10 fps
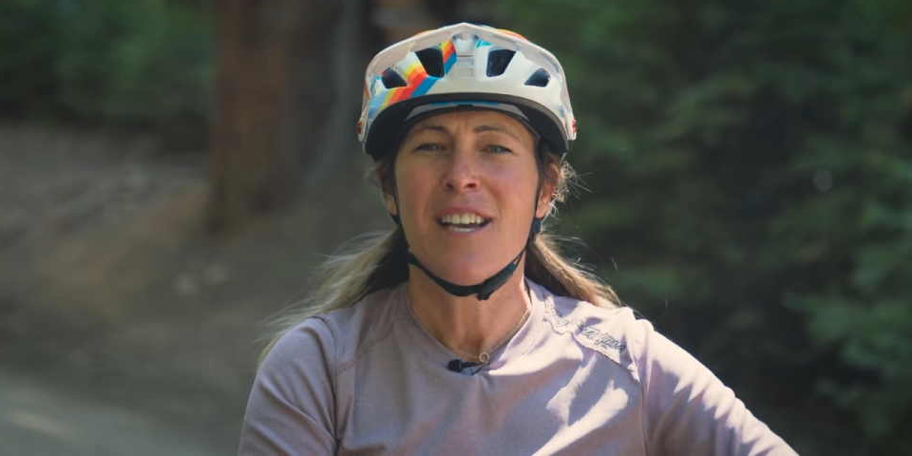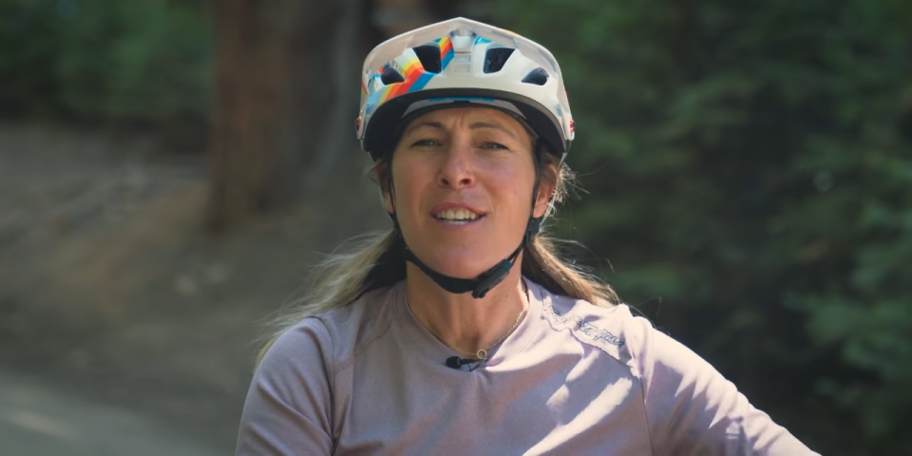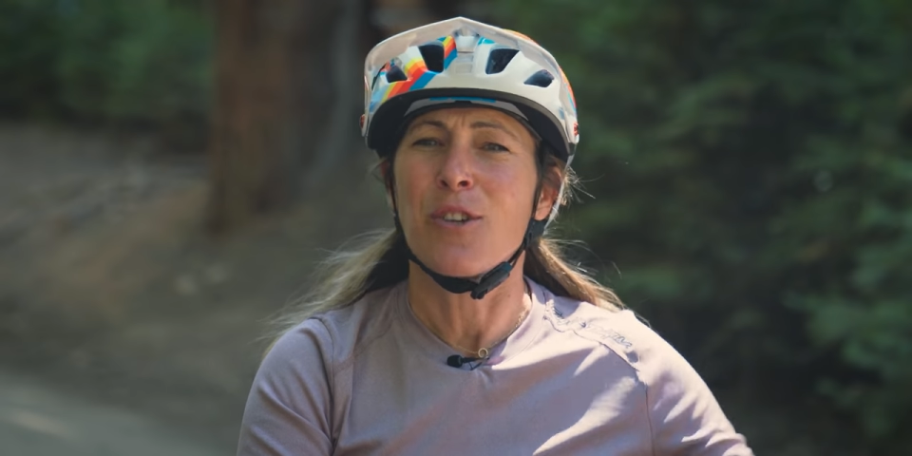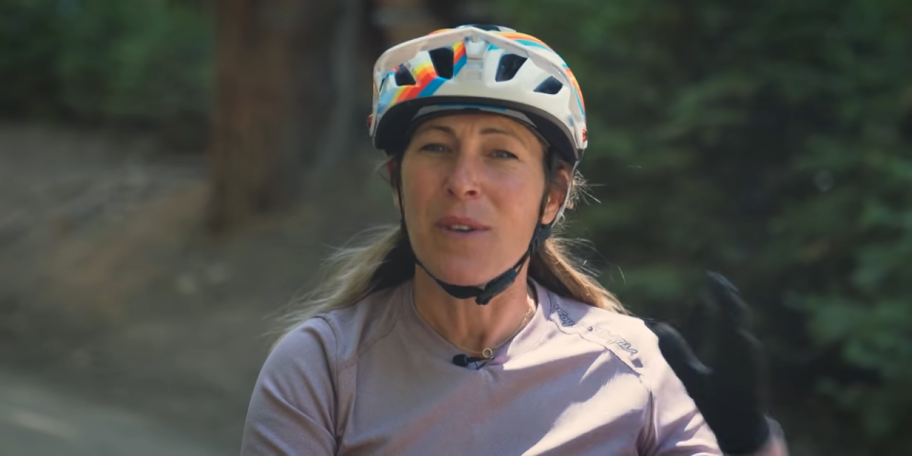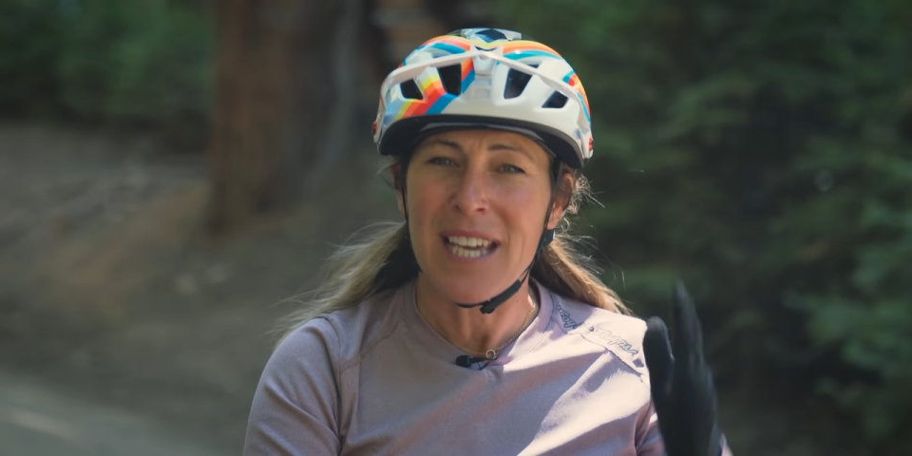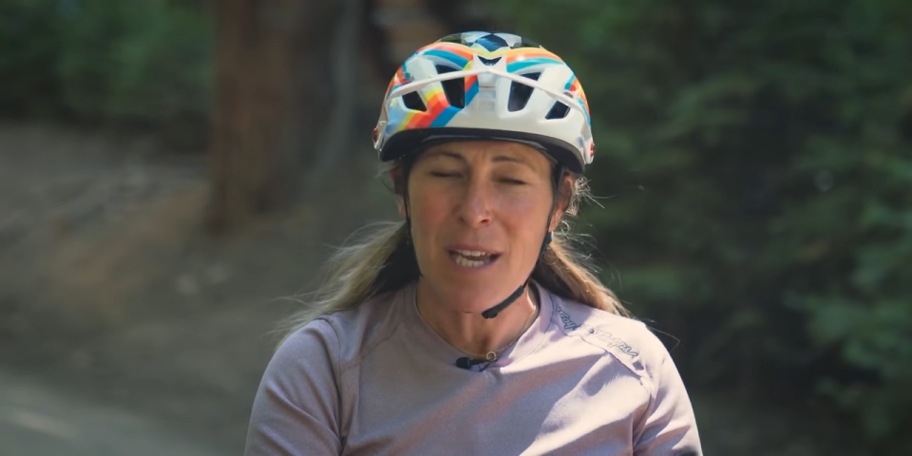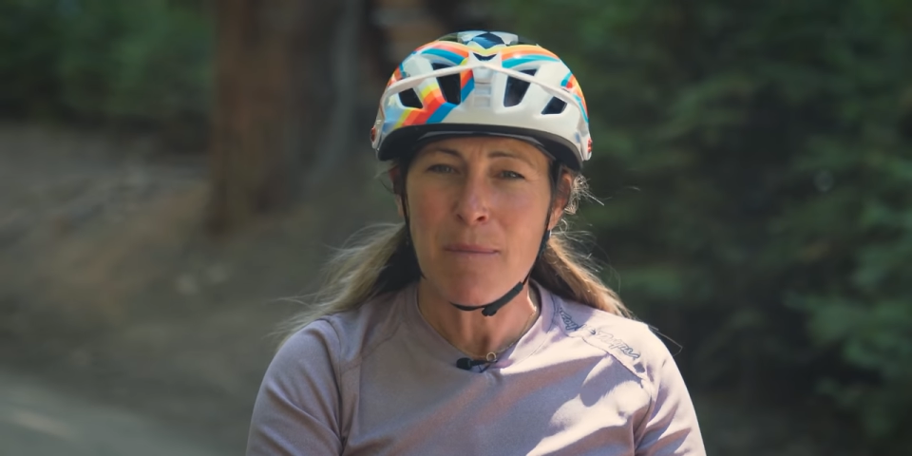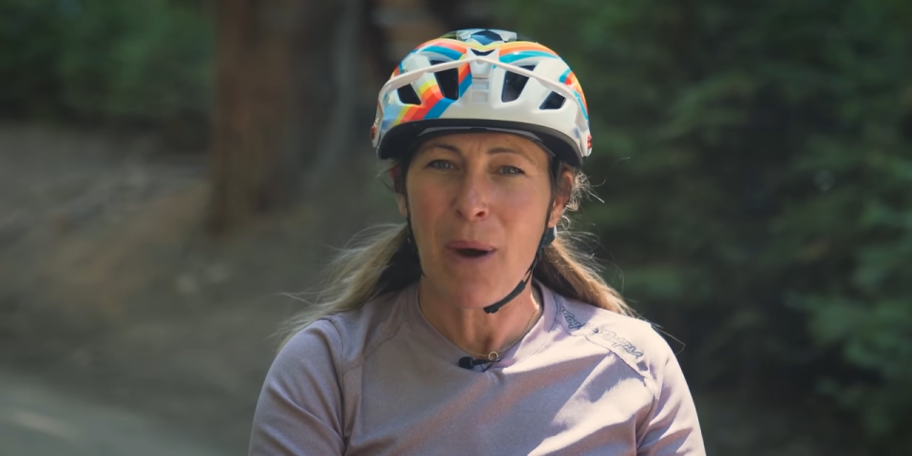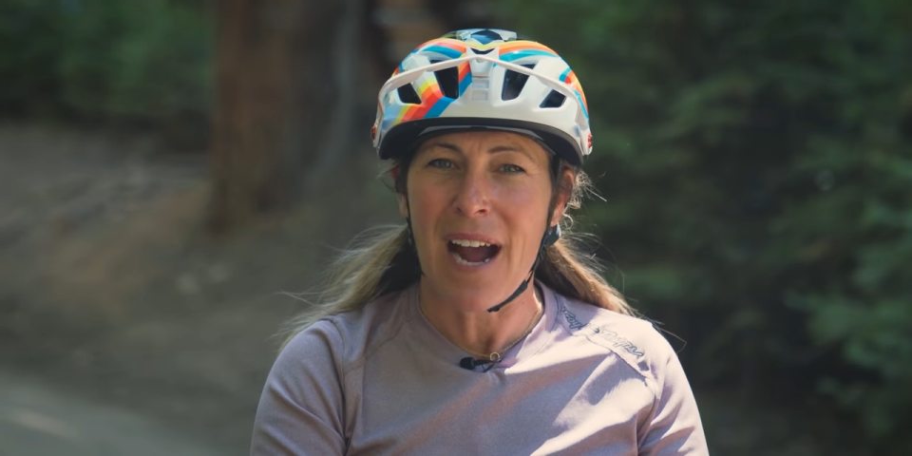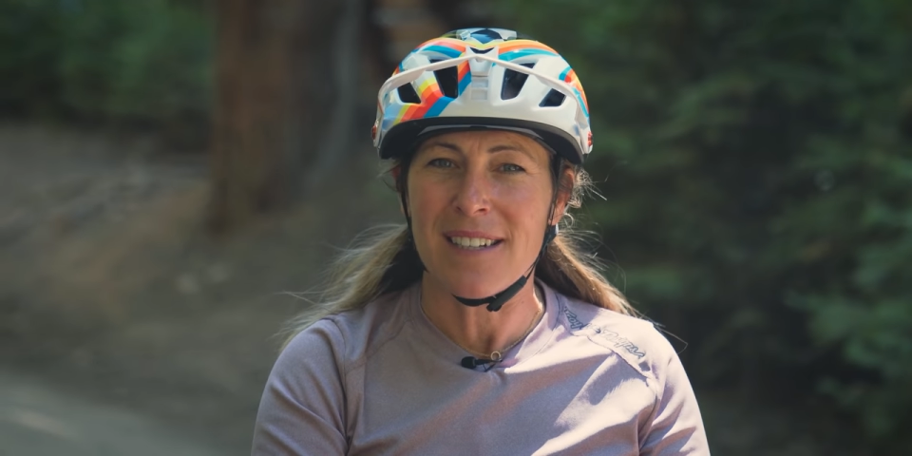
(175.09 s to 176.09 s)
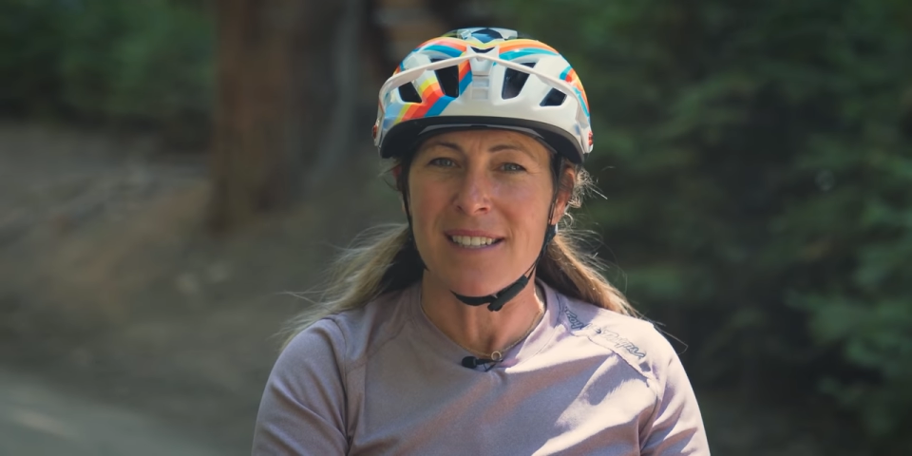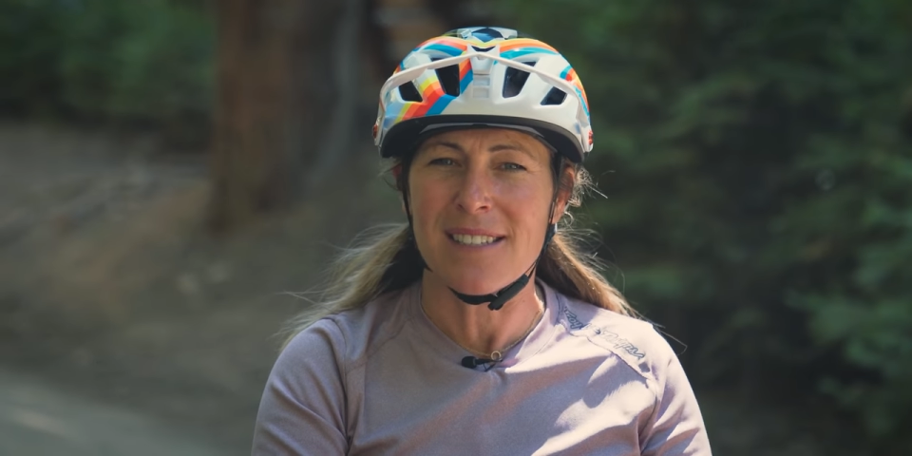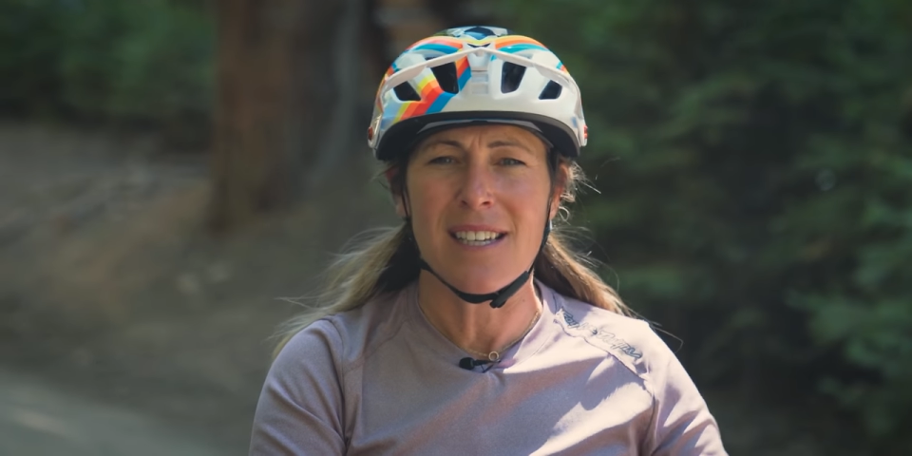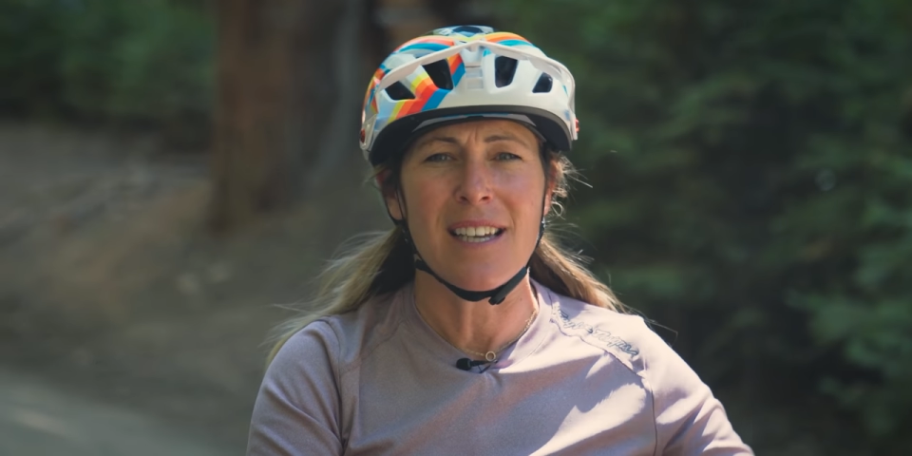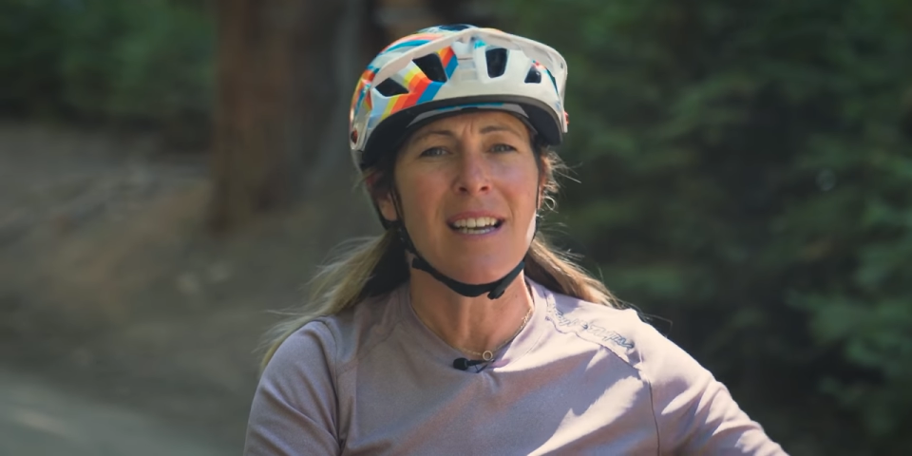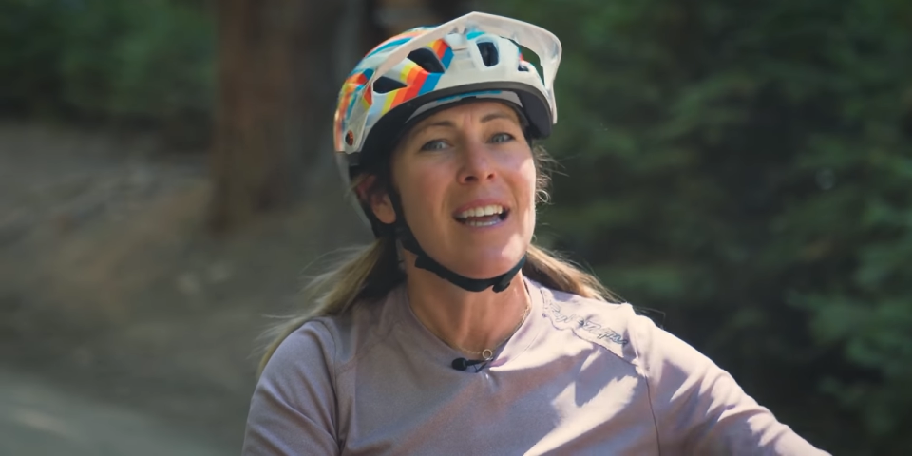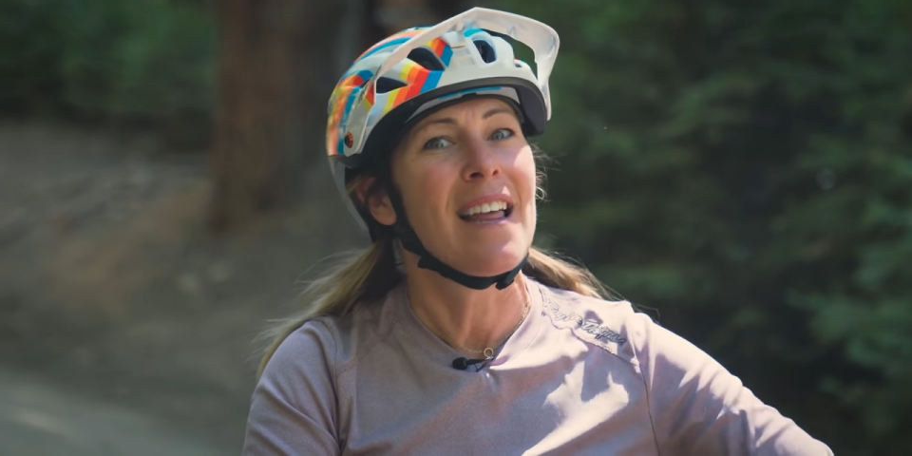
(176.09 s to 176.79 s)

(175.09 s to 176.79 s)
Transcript: So keep practicing.